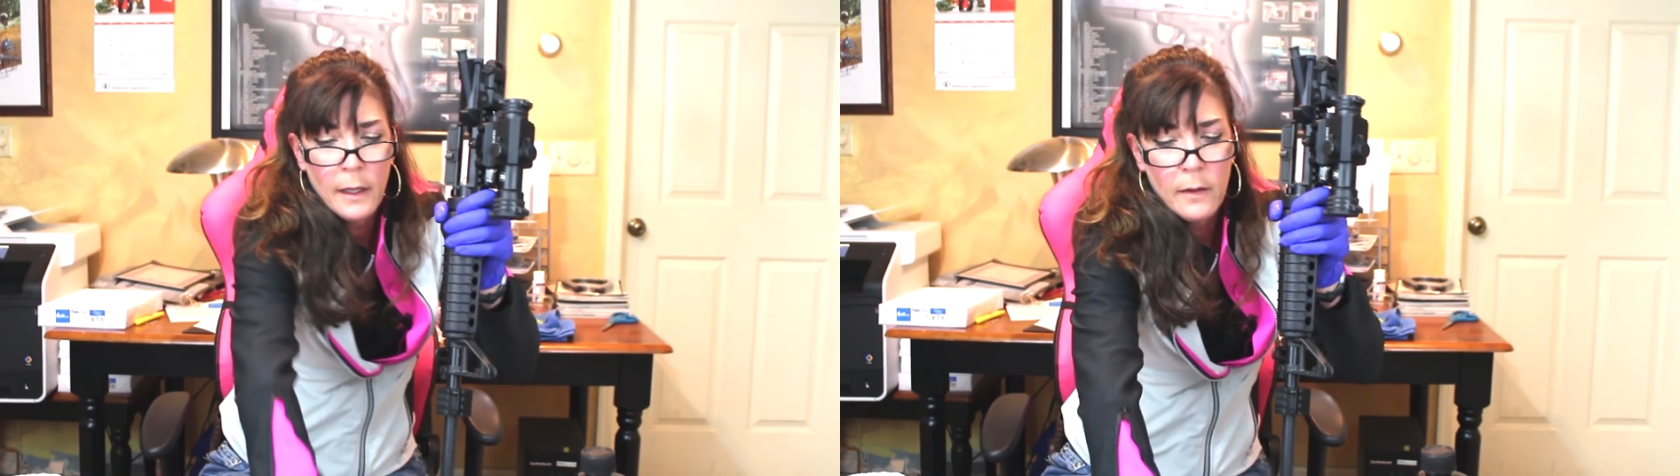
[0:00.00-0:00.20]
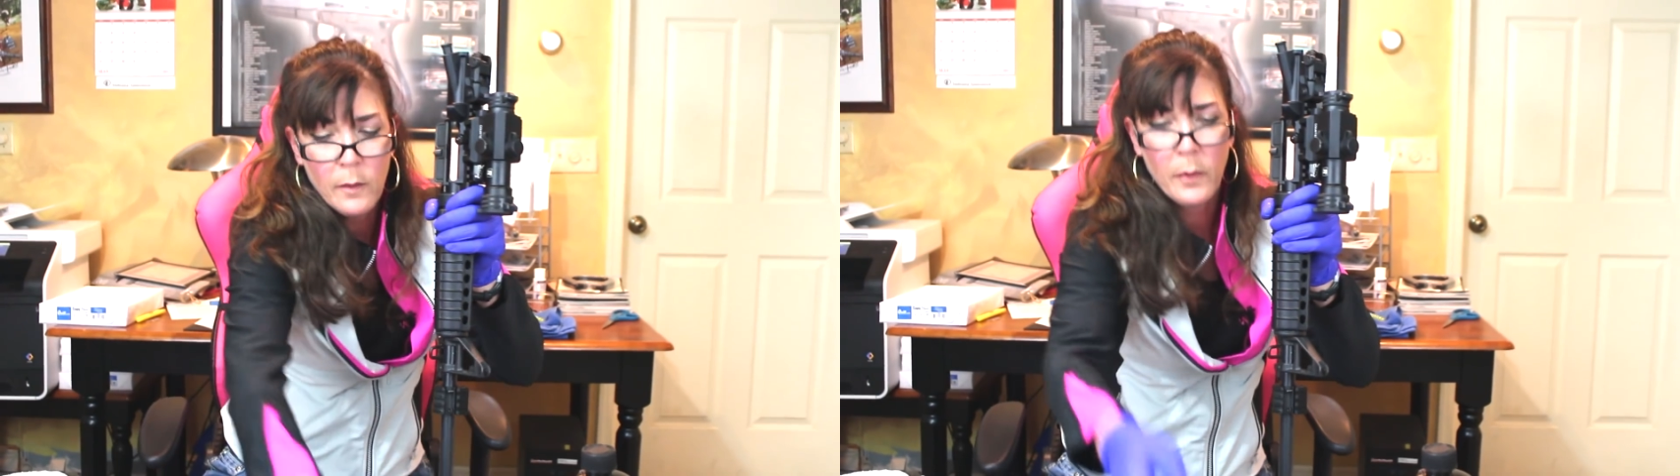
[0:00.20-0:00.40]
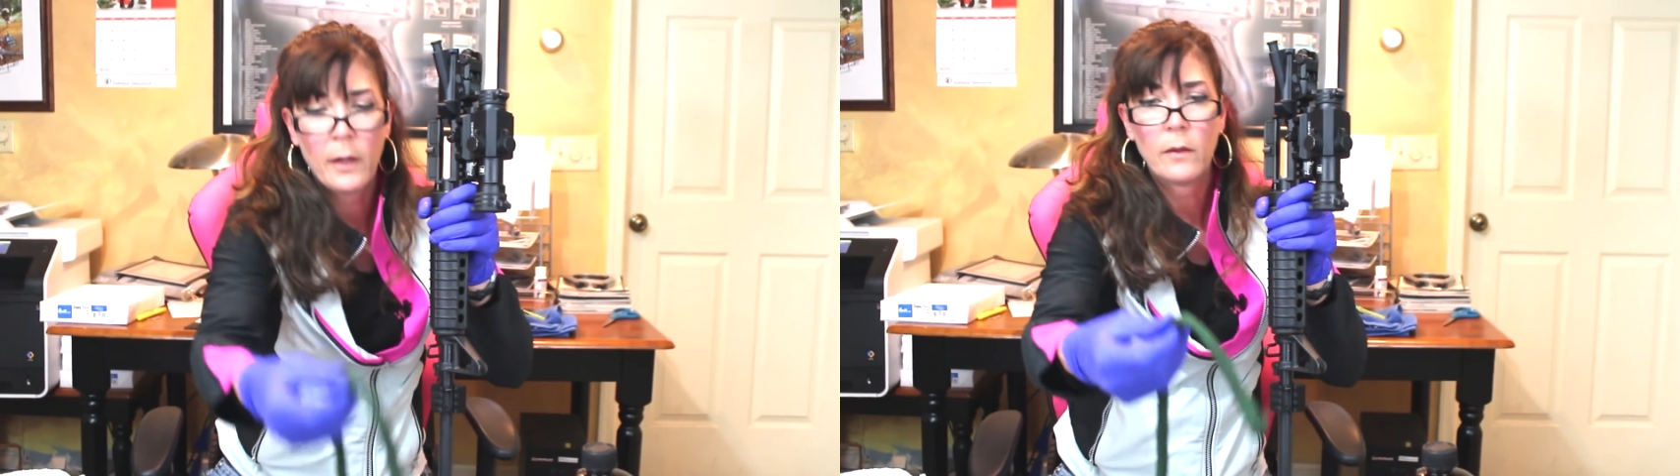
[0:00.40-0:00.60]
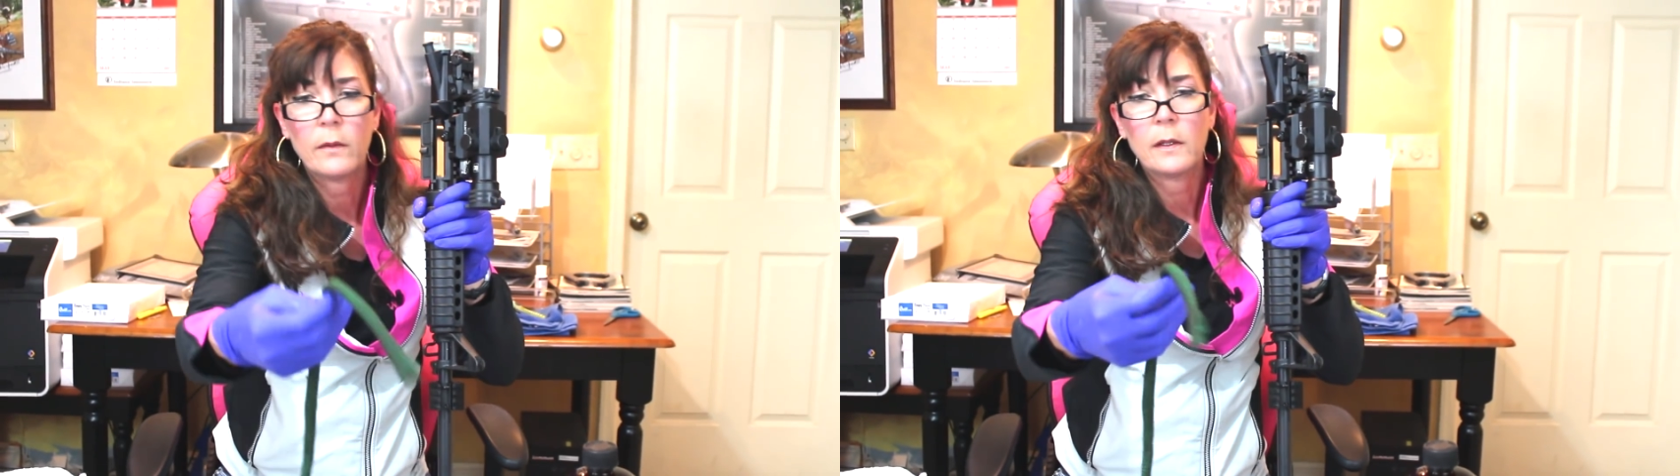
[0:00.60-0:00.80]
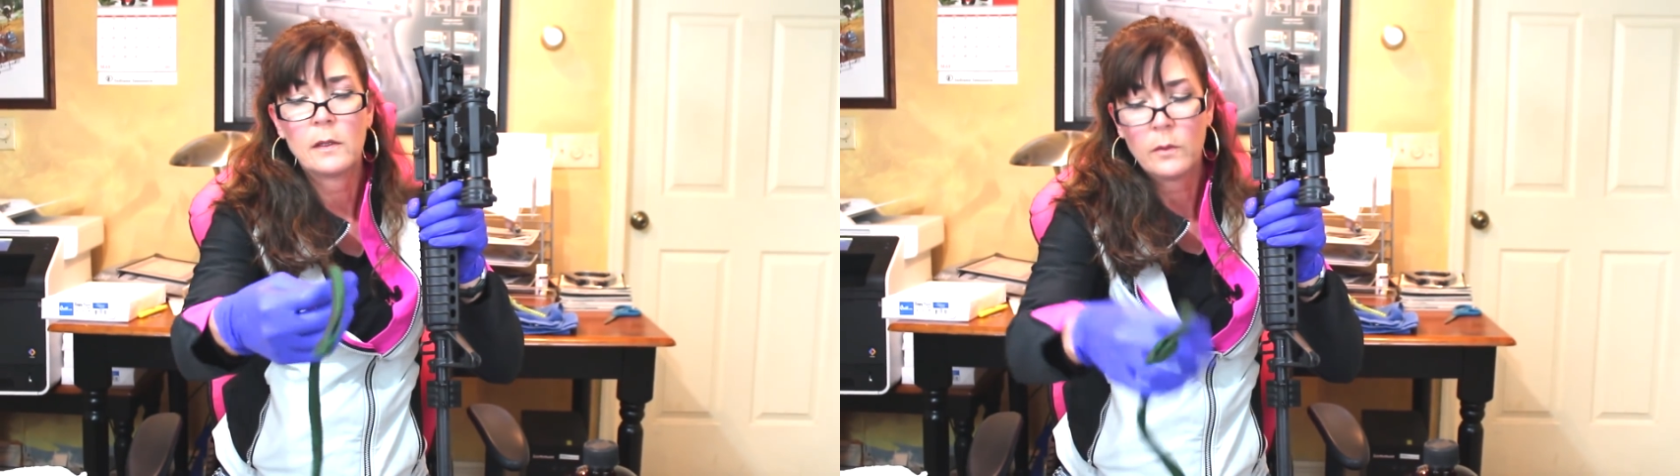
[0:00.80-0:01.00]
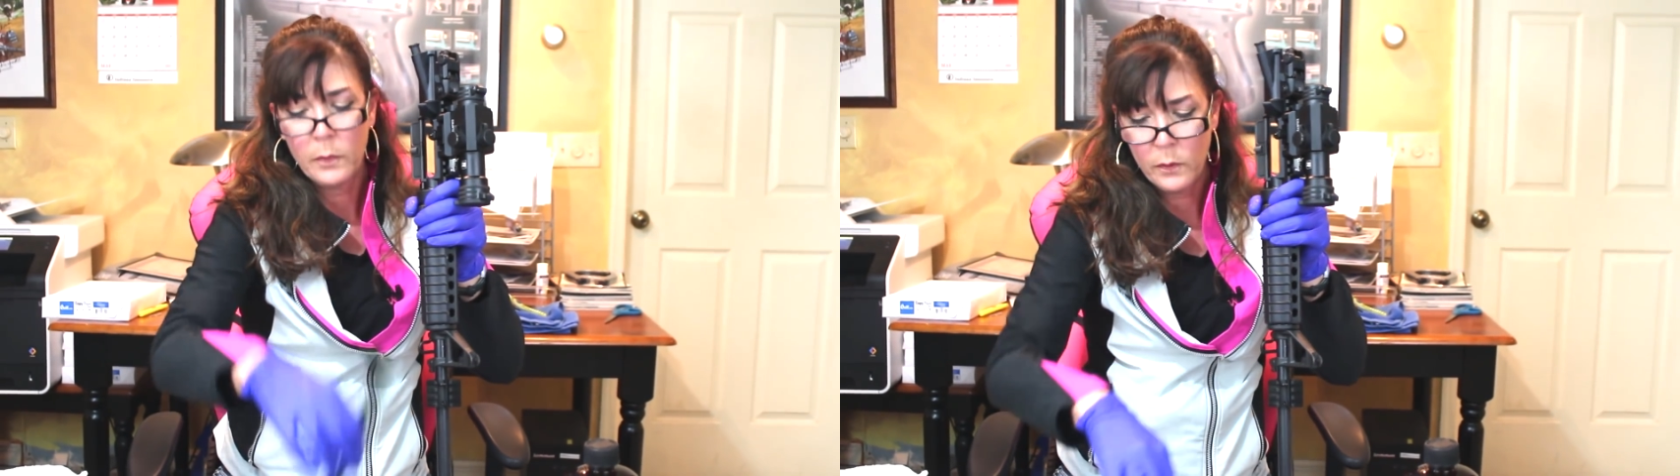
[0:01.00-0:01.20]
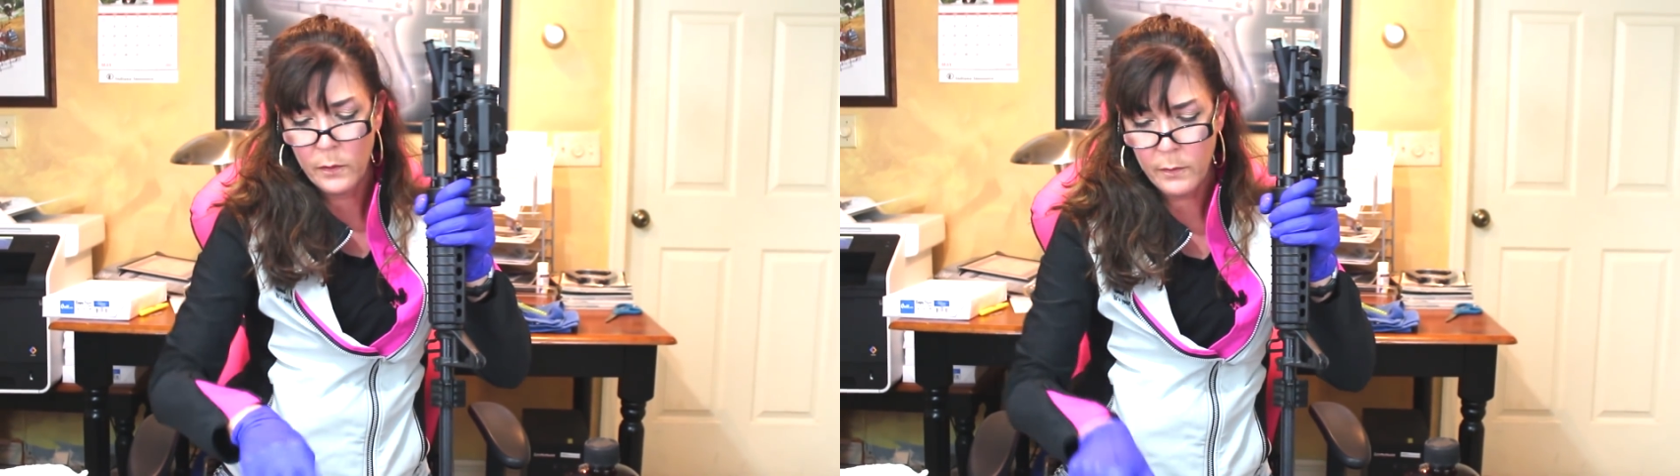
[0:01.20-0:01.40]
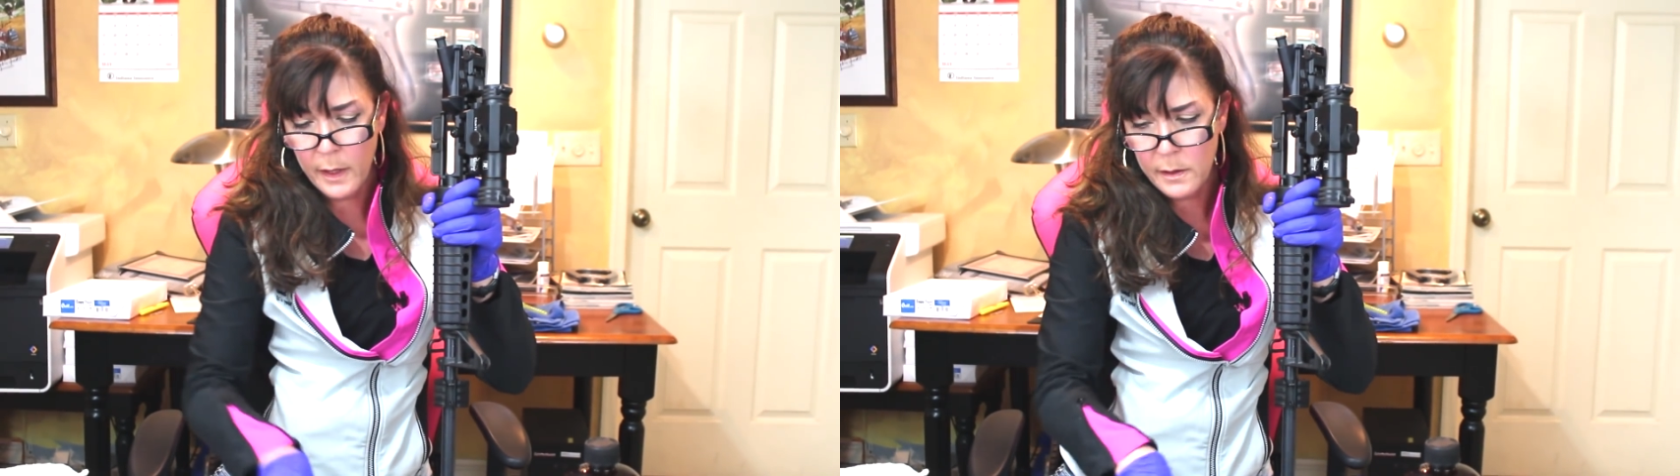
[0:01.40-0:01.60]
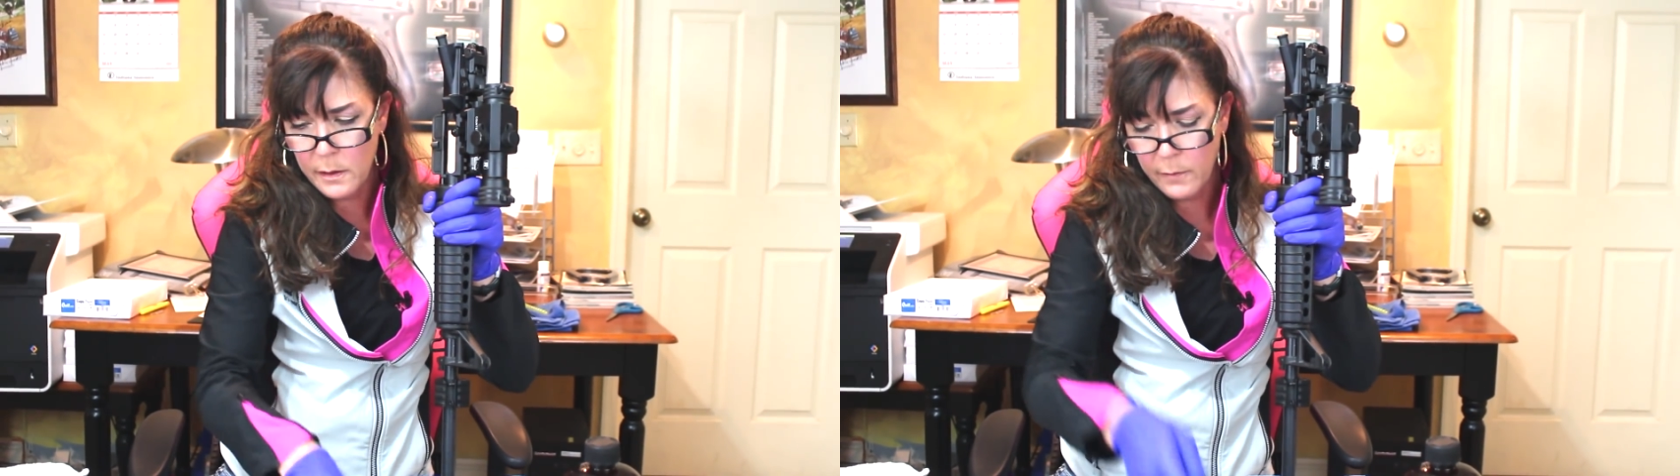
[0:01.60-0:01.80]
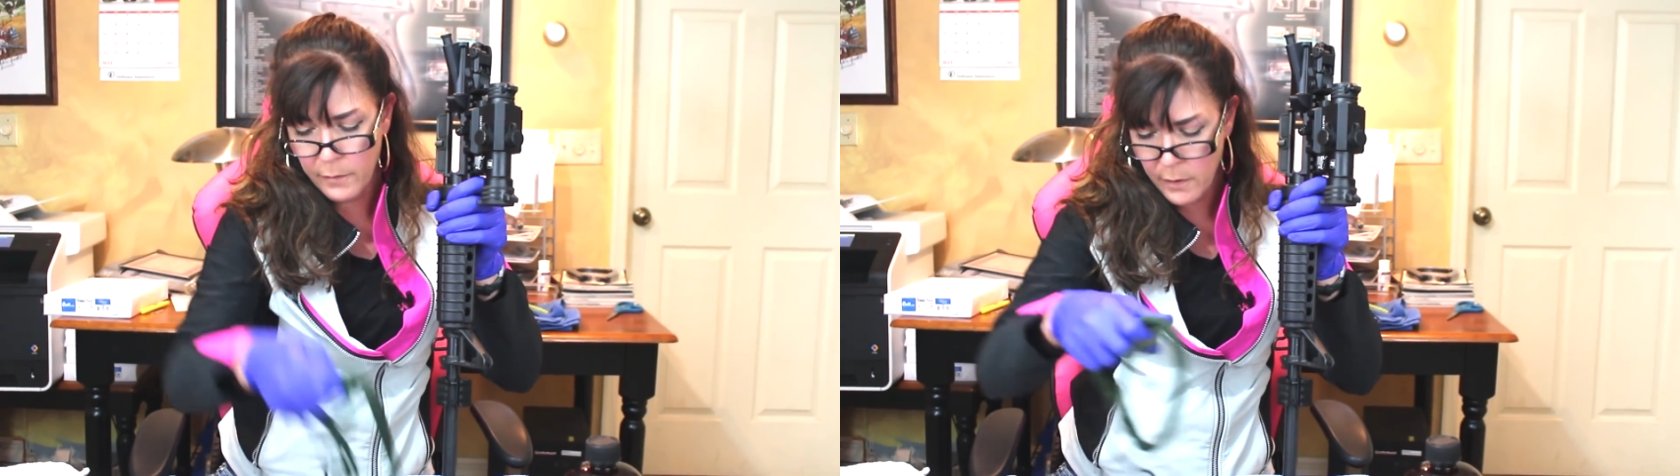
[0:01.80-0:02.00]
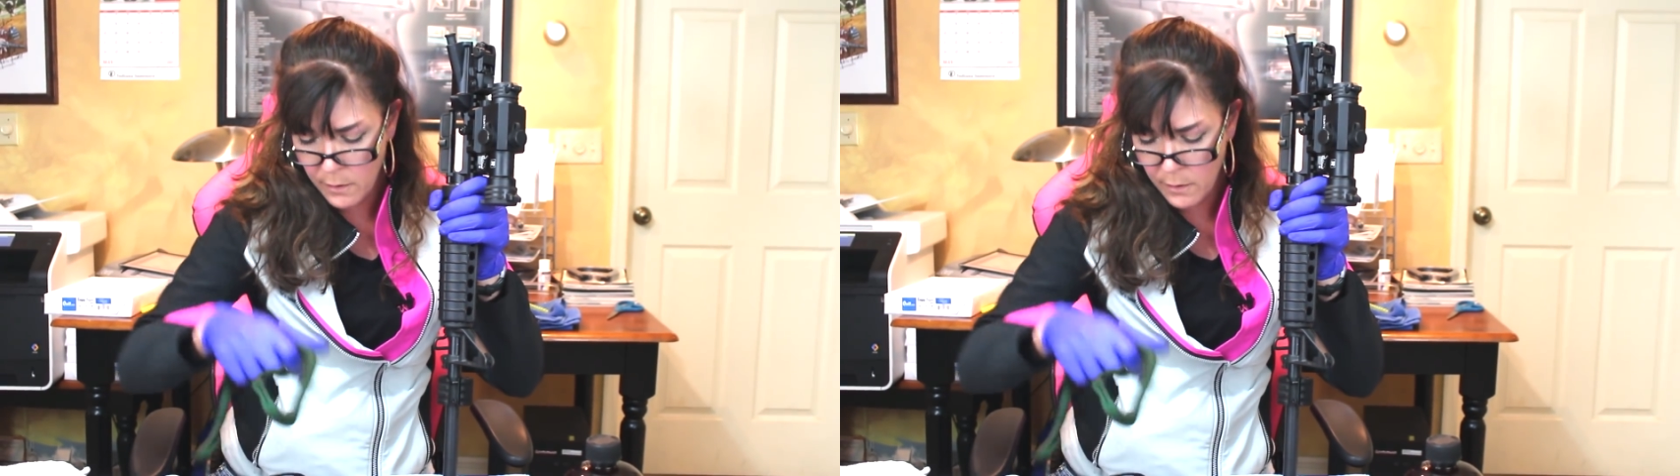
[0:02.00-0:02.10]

and the barrel, and this will pull the rest of